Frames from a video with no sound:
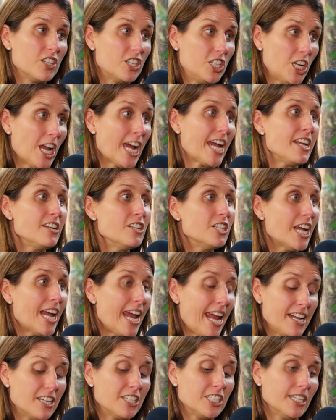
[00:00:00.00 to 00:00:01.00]
change
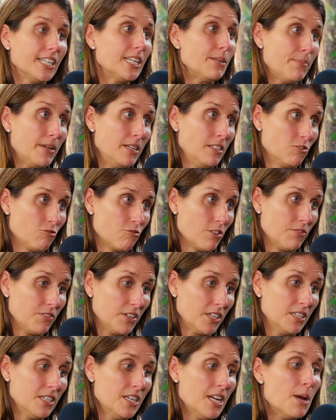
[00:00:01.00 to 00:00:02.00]
actually being
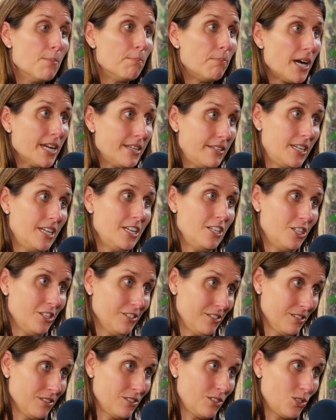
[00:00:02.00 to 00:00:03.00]
driven by
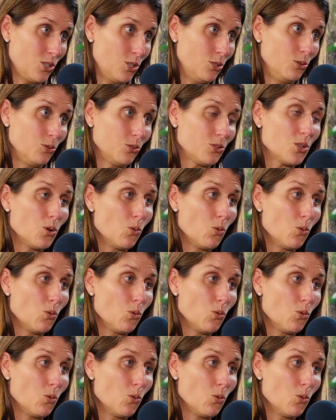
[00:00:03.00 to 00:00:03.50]
teachers and schools,